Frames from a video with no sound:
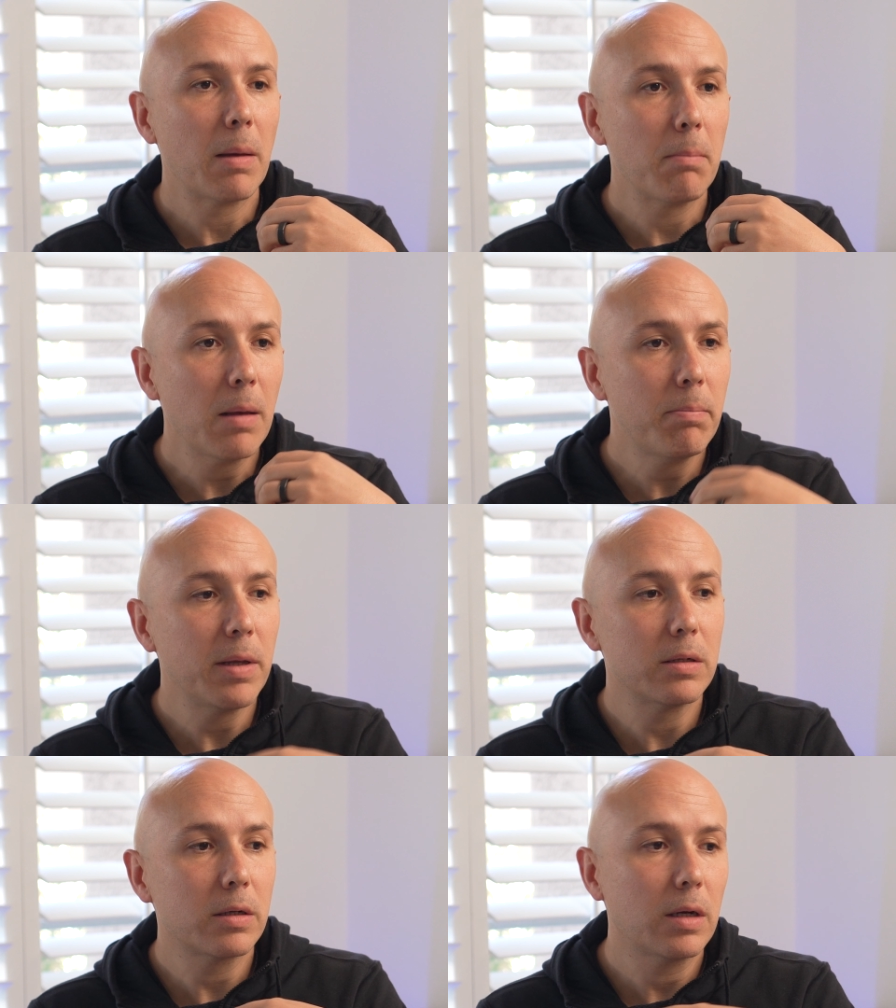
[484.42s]
My main
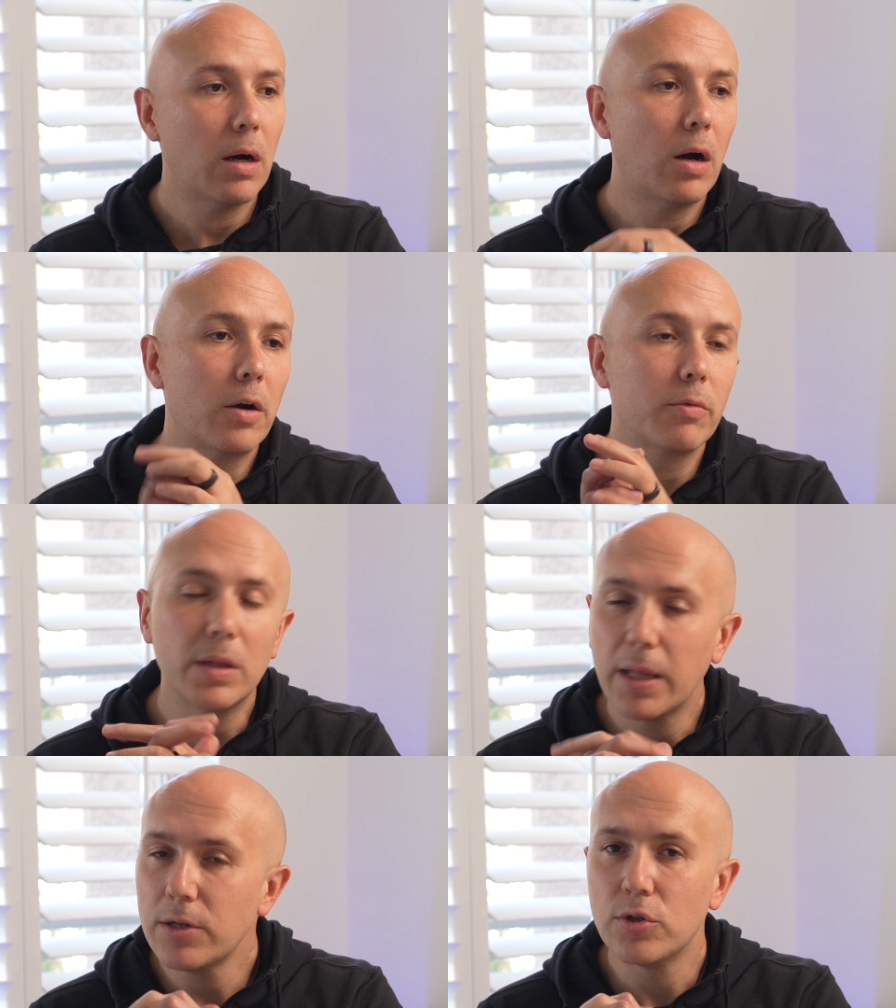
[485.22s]
pillar are
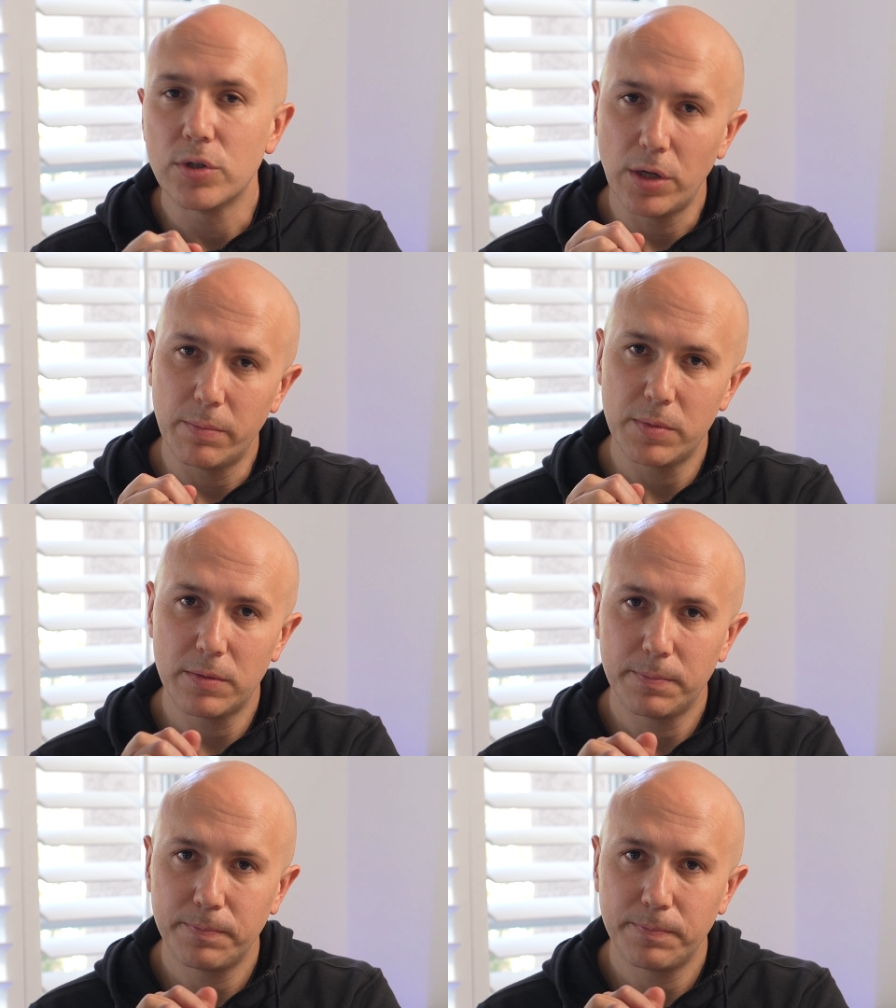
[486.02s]
relationships.